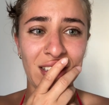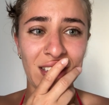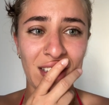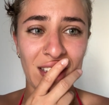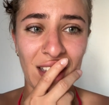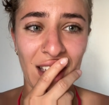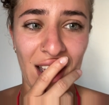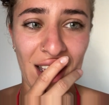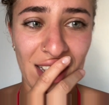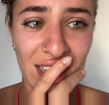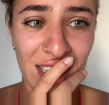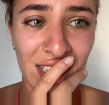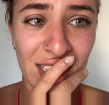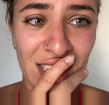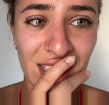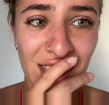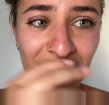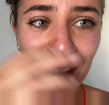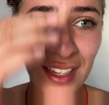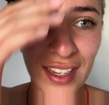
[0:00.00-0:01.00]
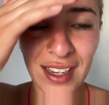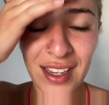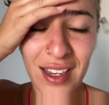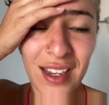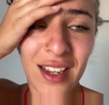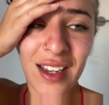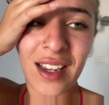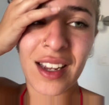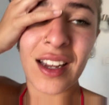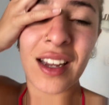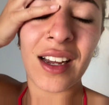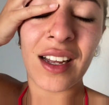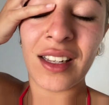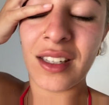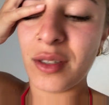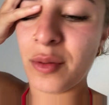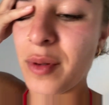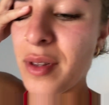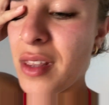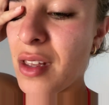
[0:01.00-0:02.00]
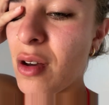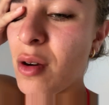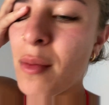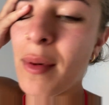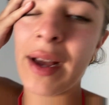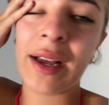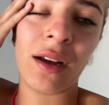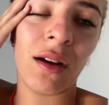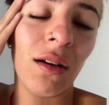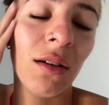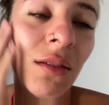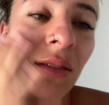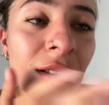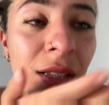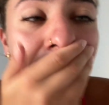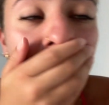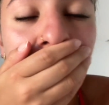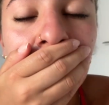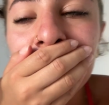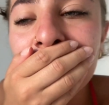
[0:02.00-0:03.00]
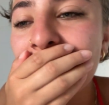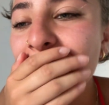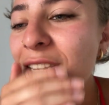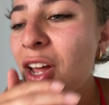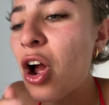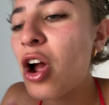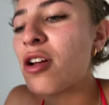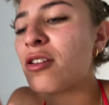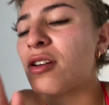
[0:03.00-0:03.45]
Guys, Elizabeth, oh my, oh no,